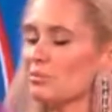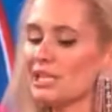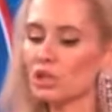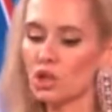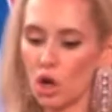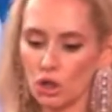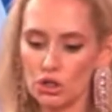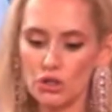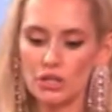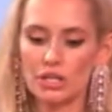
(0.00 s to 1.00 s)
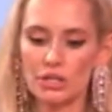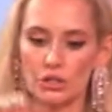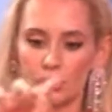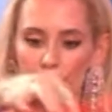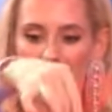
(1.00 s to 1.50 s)
to be larger than
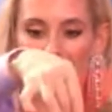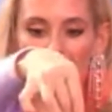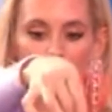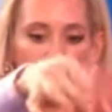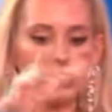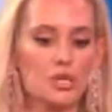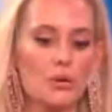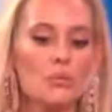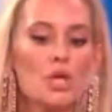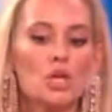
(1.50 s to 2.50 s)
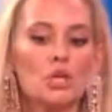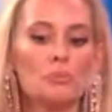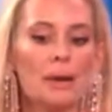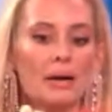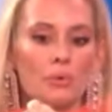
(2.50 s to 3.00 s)
your package. So
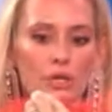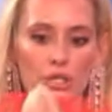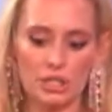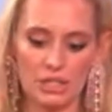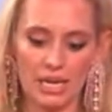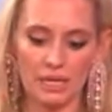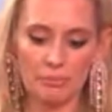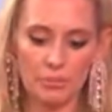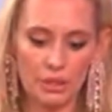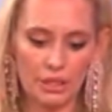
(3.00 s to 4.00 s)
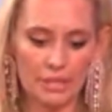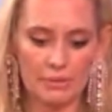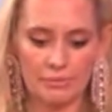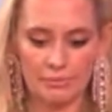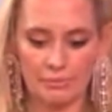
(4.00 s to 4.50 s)
you might wanna just kind of pull it